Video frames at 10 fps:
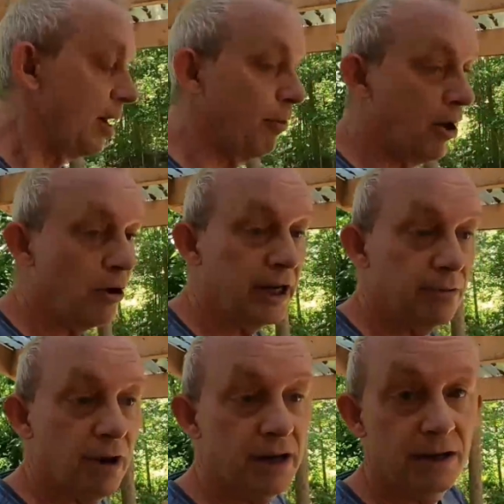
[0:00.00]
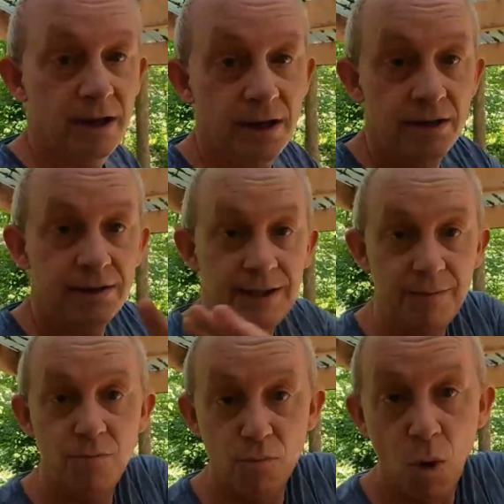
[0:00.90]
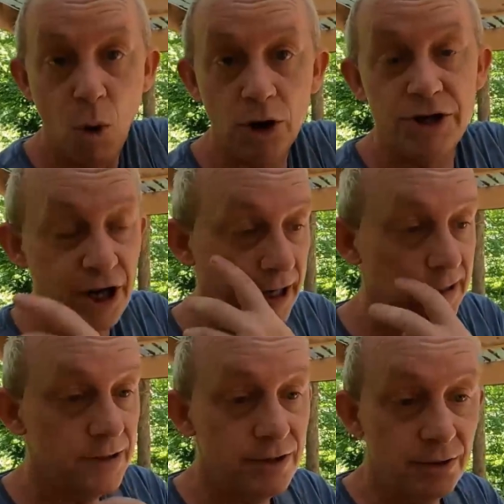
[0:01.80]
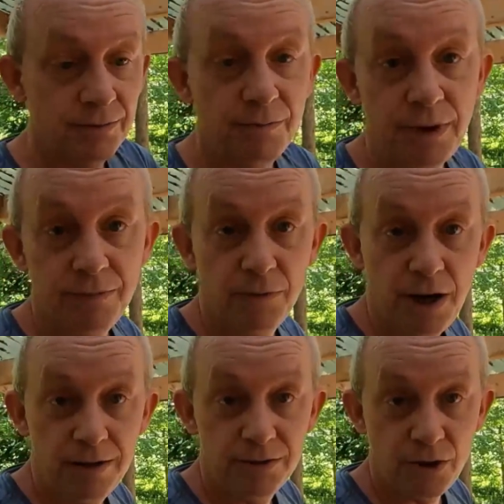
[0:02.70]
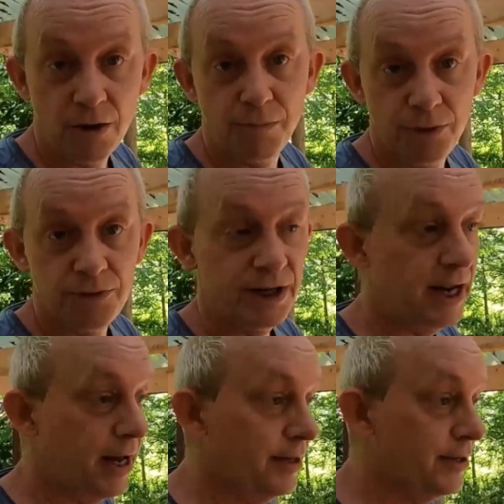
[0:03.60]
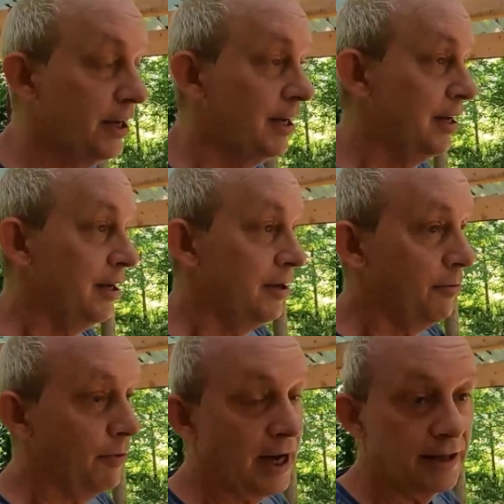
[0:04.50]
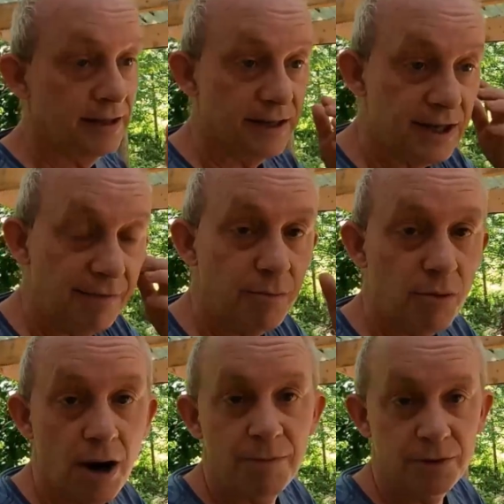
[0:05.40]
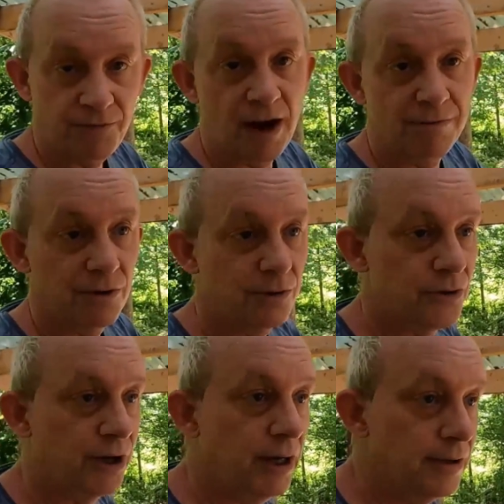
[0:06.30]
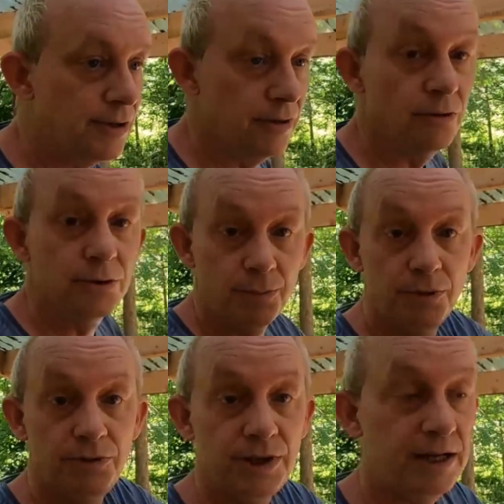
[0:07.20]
Now we are getting ready to get more chickens to be, start producing eggs. We got uh, seven Brahmas, with five of those are hens, and those produce